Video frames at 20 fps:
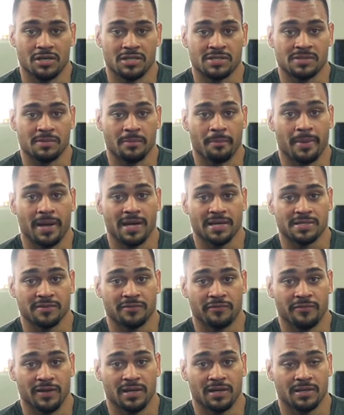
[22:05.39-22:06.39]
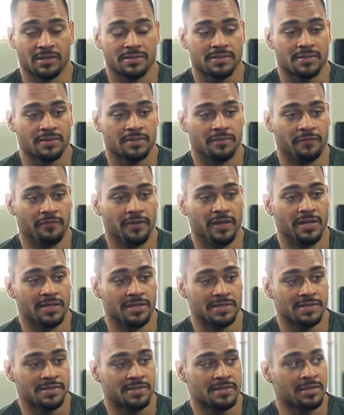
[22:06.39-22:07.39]
Is Max Effects
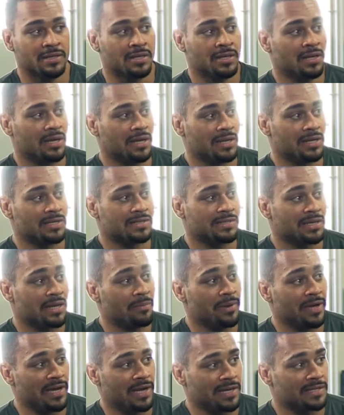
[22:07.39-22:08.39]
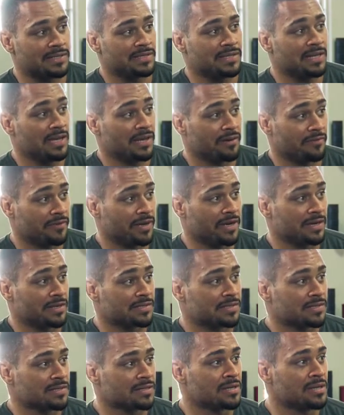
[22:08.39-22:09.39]
Fitness, and it's
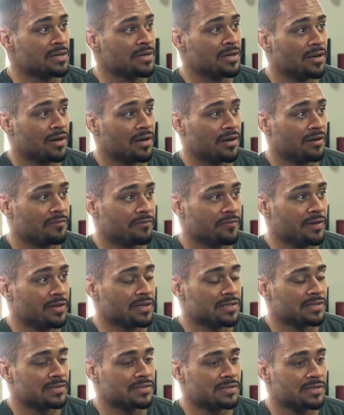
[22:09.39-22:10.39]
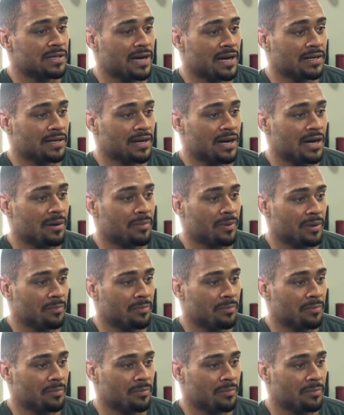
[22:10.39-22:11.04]
MAXEFX fitness.com.